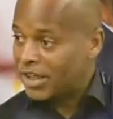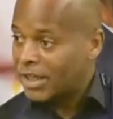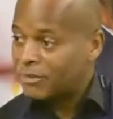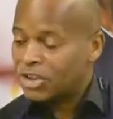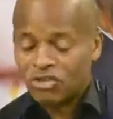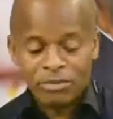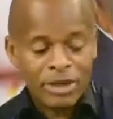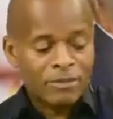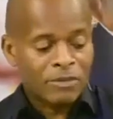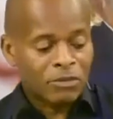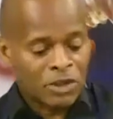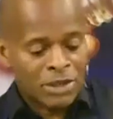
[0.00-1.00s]
Let
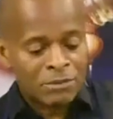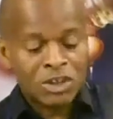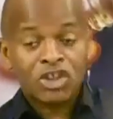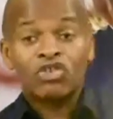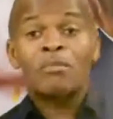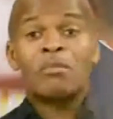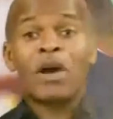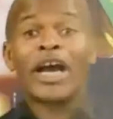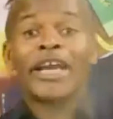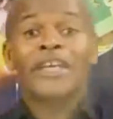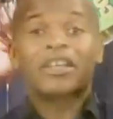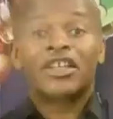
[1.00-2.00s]
me just
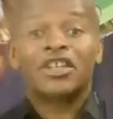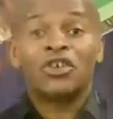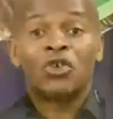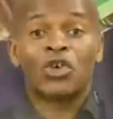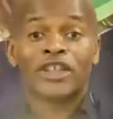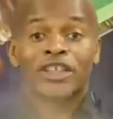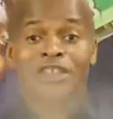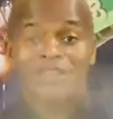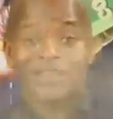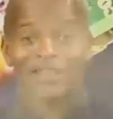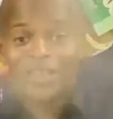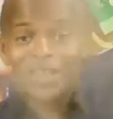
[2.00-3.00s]
remind the
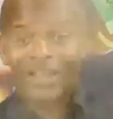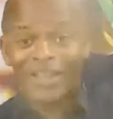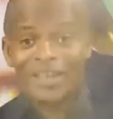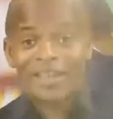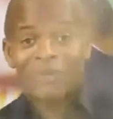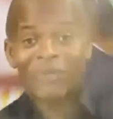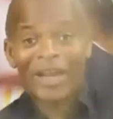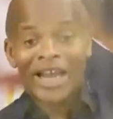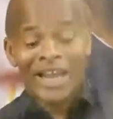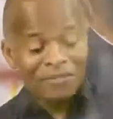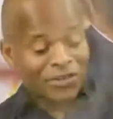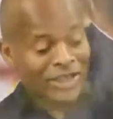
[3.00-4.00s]
audience that we
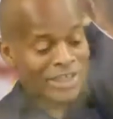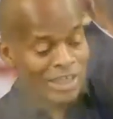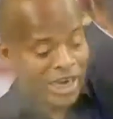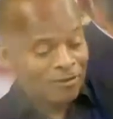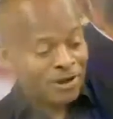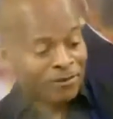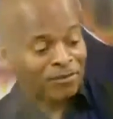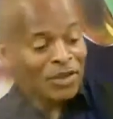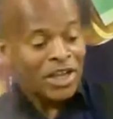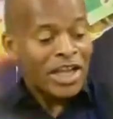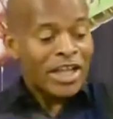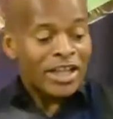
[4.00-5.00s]
have in the panel
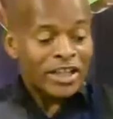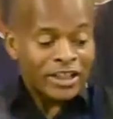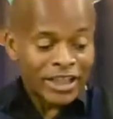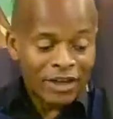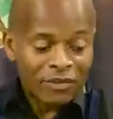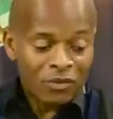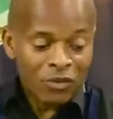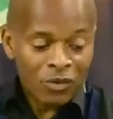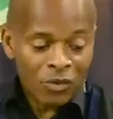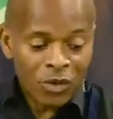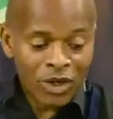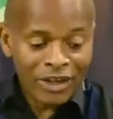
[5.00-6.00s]

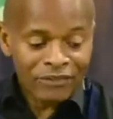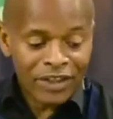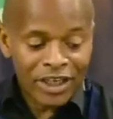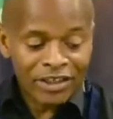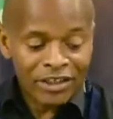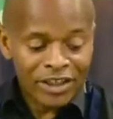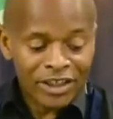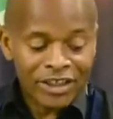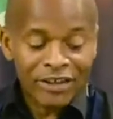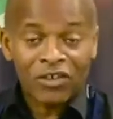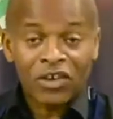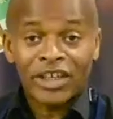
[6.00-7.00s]
that what I've done is
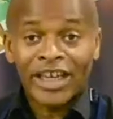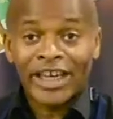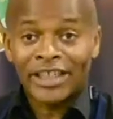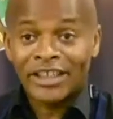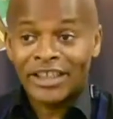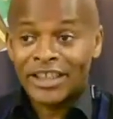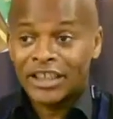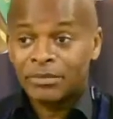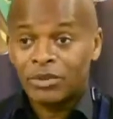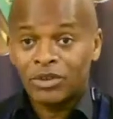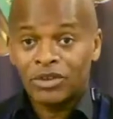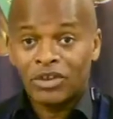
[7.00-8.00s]
I've got a
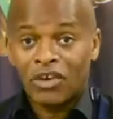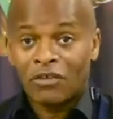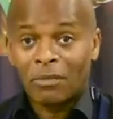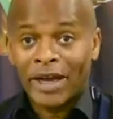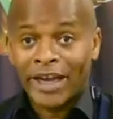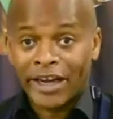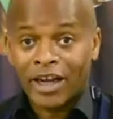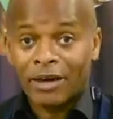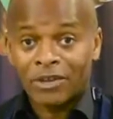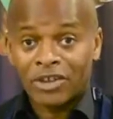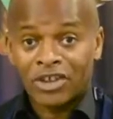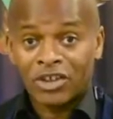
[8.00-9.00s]
teaspoon of
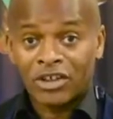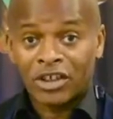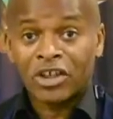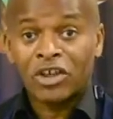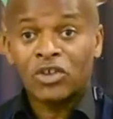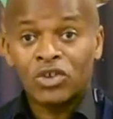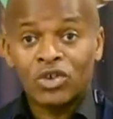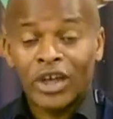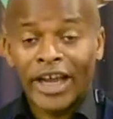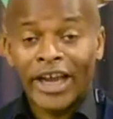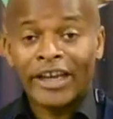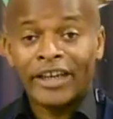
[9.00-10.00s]
bicarbonate soda. Go to
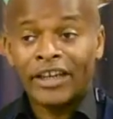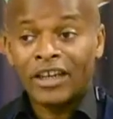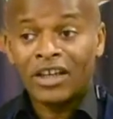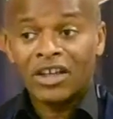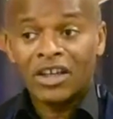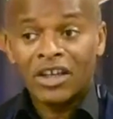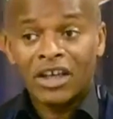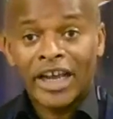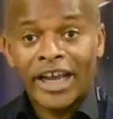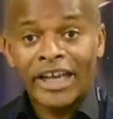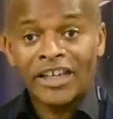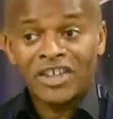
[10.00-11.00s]

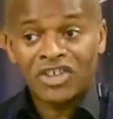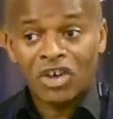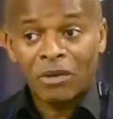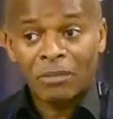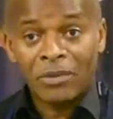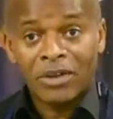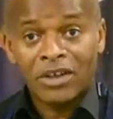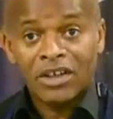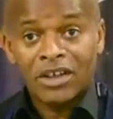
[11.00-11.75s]
any shop.